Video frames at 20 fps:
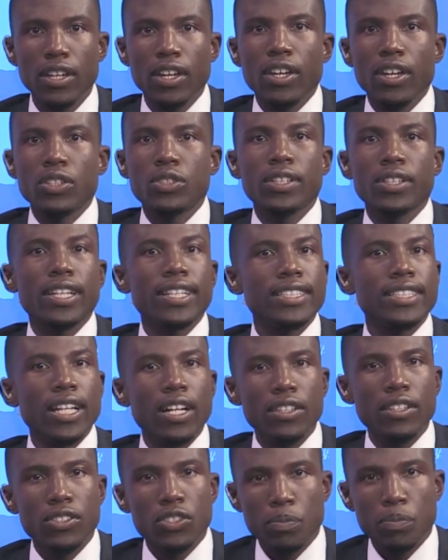to curtail
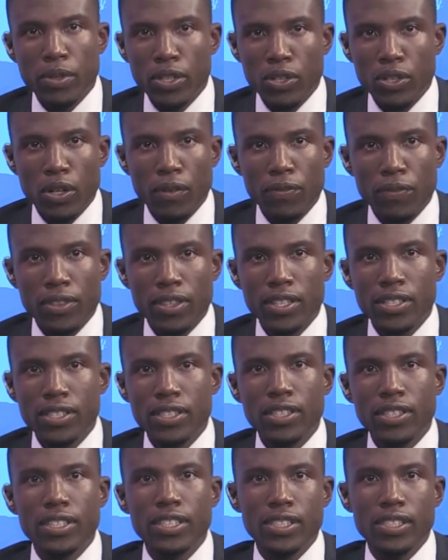the spread of this
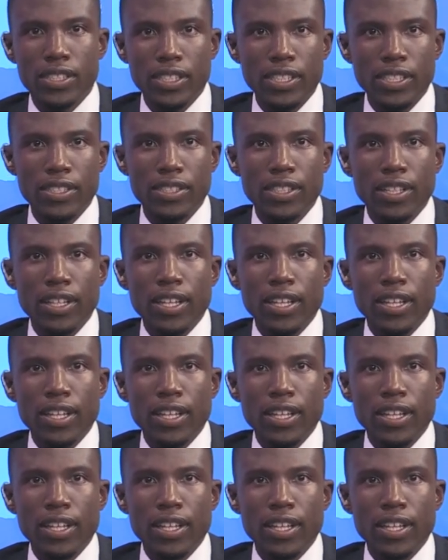disease.